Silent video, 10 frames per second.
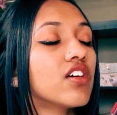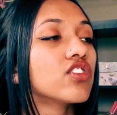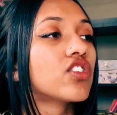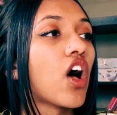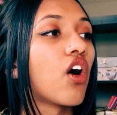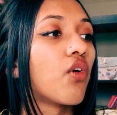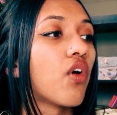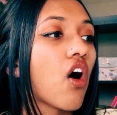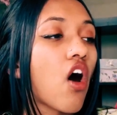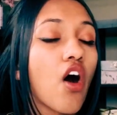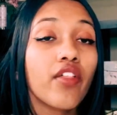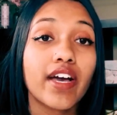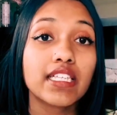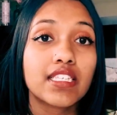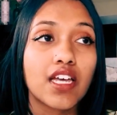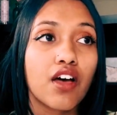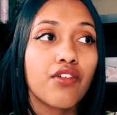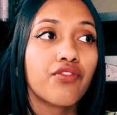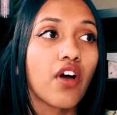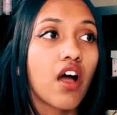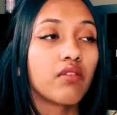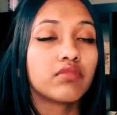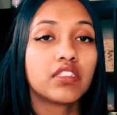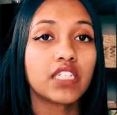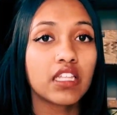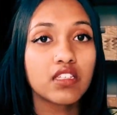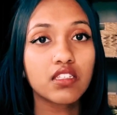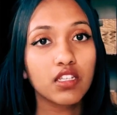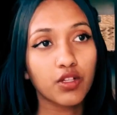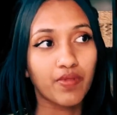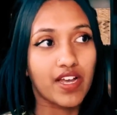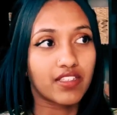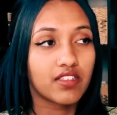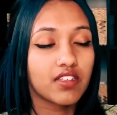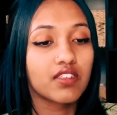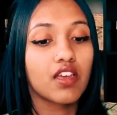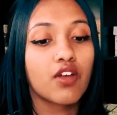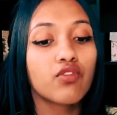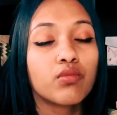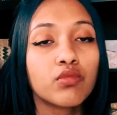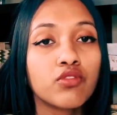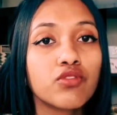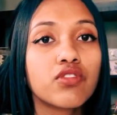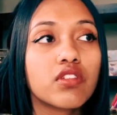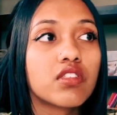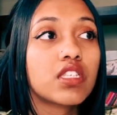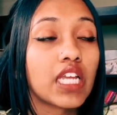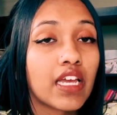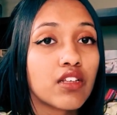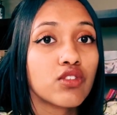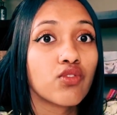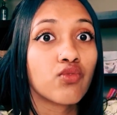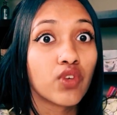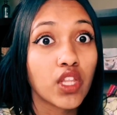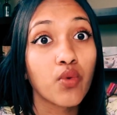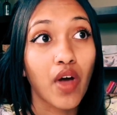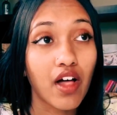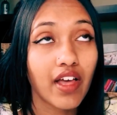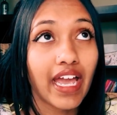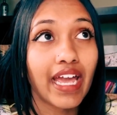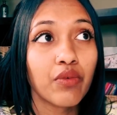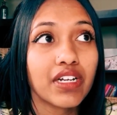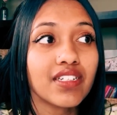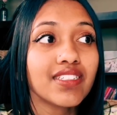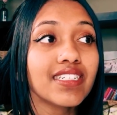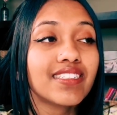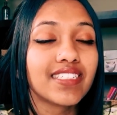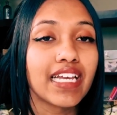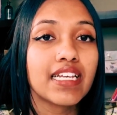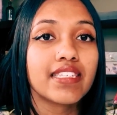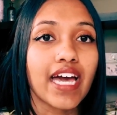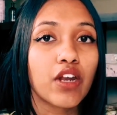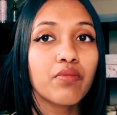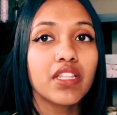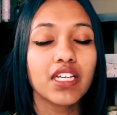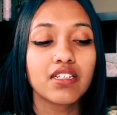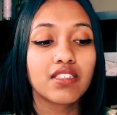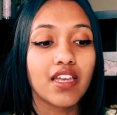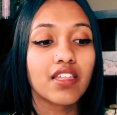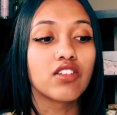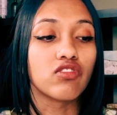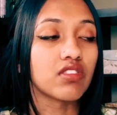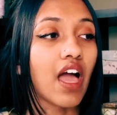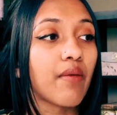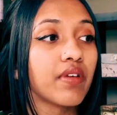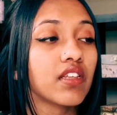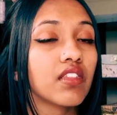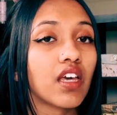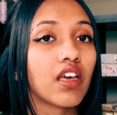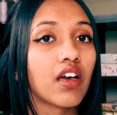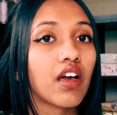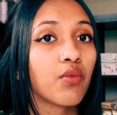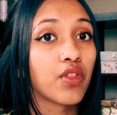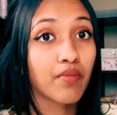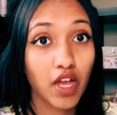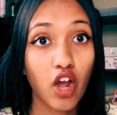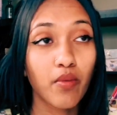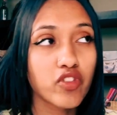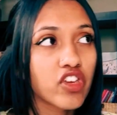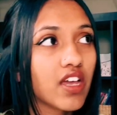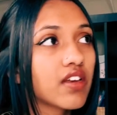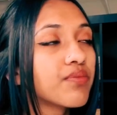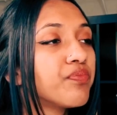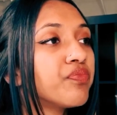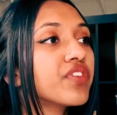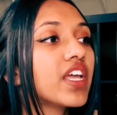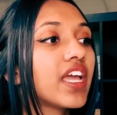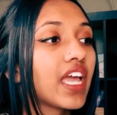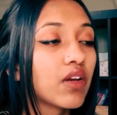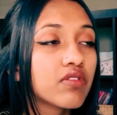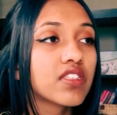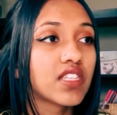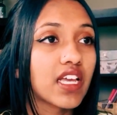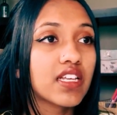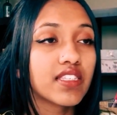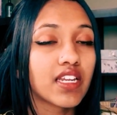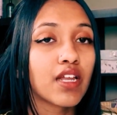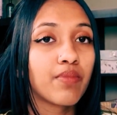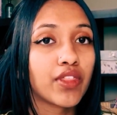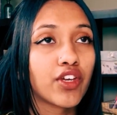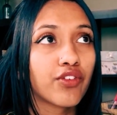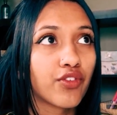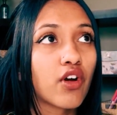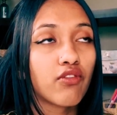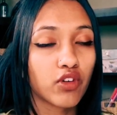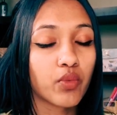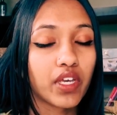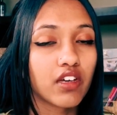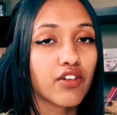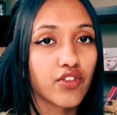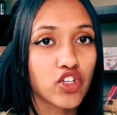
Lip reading: So all that stuff, stainless steel appliances, it removes stains really well. And when I say stains, I don't mean like a stain that just happened. Like with my garbage can, it was stains that had been there for over a week for